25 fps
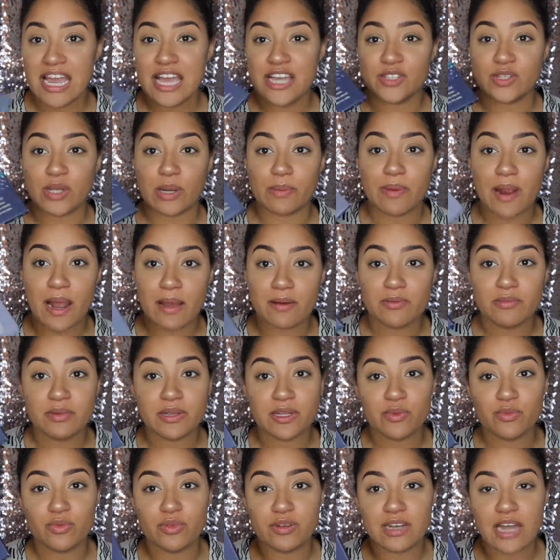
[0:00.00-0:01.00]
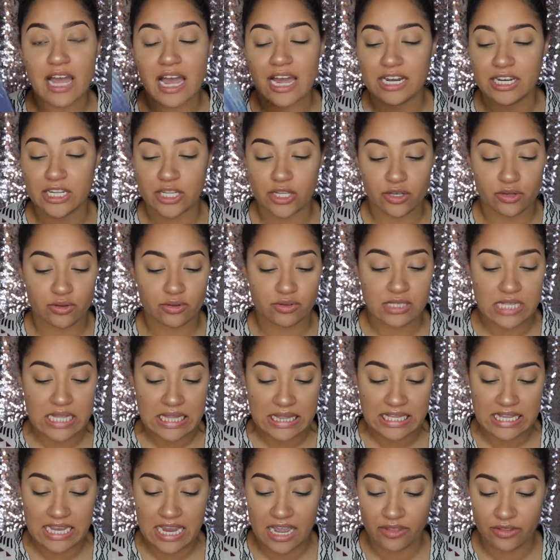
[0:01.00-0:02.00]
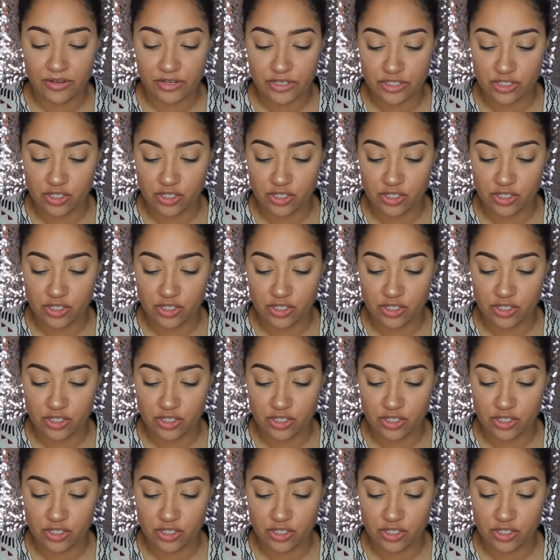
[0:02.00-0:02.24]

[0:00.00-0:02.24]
so I probably will not use the other